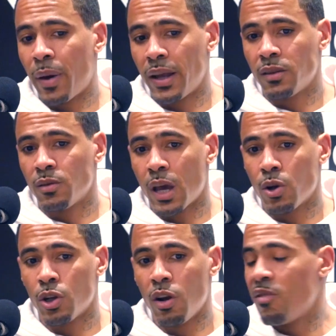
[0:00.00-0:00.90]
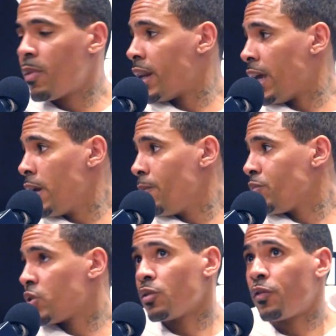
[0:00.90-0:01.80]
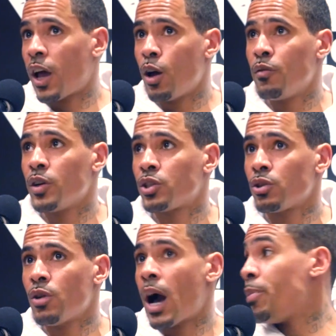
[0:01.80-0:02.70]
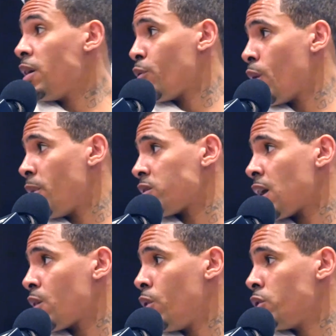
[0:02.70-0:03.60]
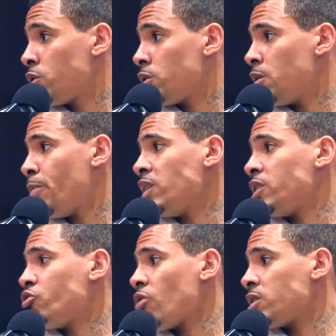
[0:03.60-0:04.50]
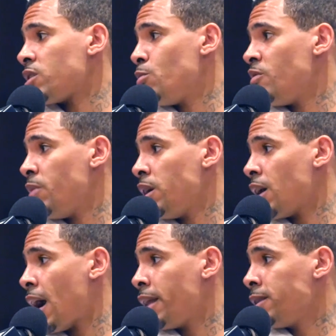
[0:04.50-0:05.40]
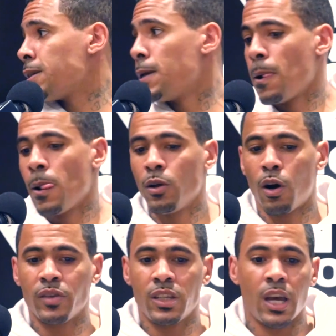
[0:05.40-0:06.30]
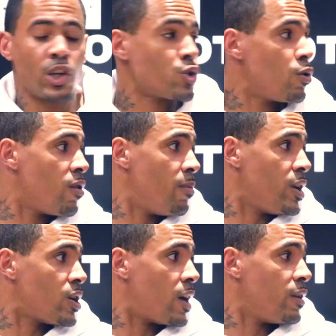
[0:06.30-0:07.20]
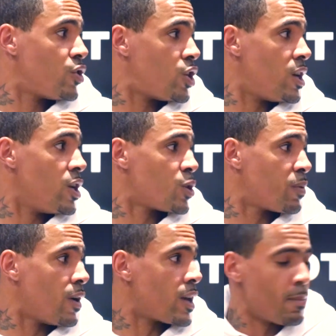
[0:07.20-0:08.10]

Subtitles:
paid girls a lot of money to fly over to IB for where my stag was to basically try and sleep with me and obviously get a story on me kind of cheating just before I get